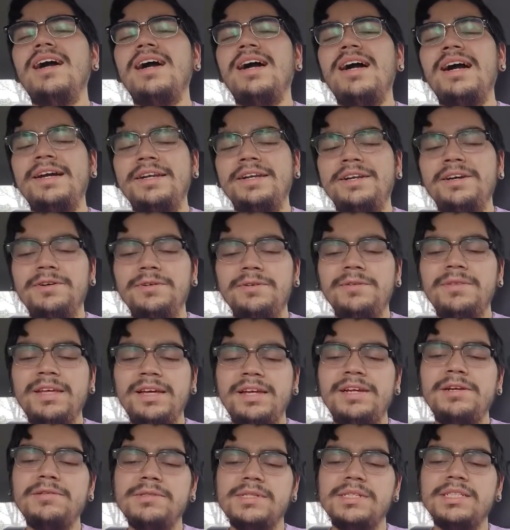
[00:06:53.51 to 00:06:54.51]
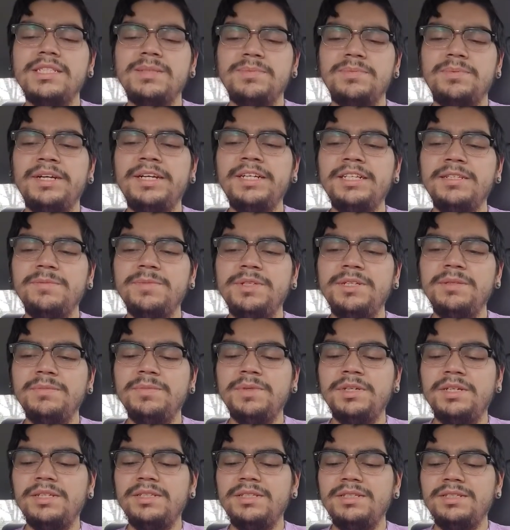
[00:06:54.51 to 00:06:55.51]
I know that it was explained to me,
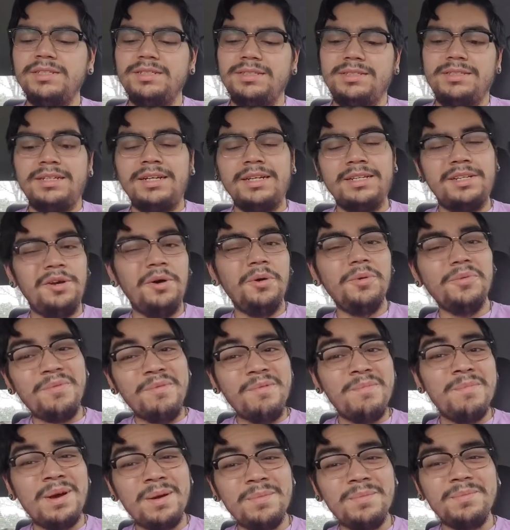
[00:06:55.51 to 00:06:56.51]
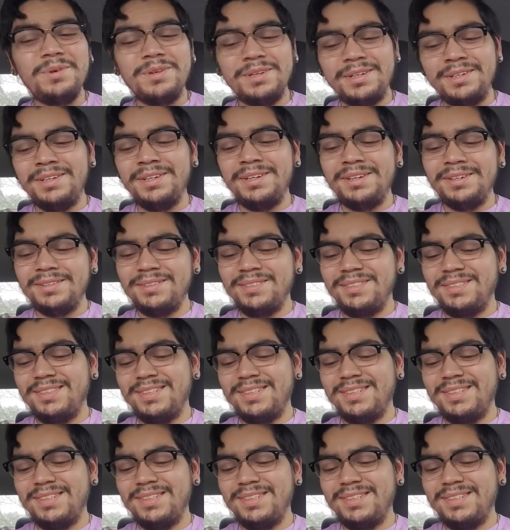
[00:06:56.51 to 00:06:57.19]
but I don't remember, you know?